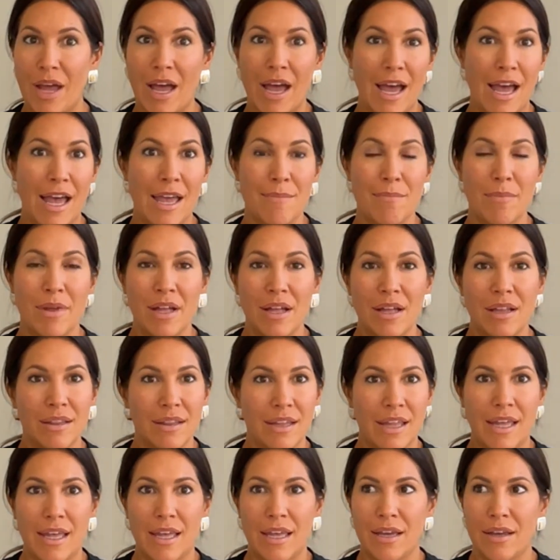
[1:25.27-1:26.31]
I'm
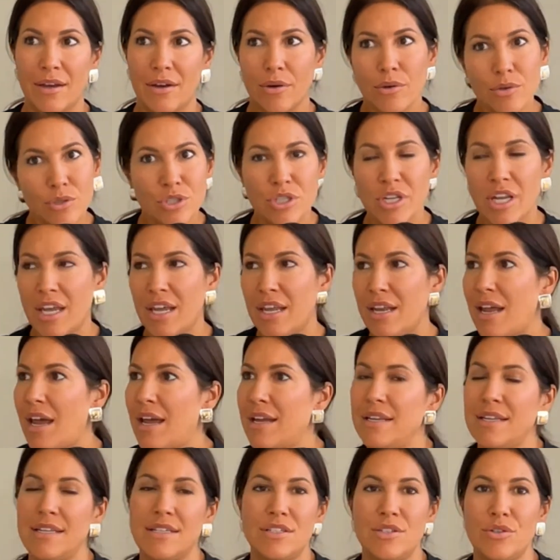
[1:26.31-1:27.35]
like, oh shit,
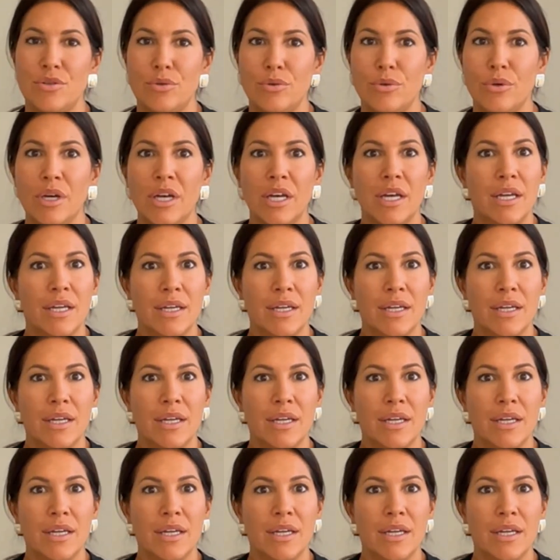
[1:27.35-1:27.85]
I need to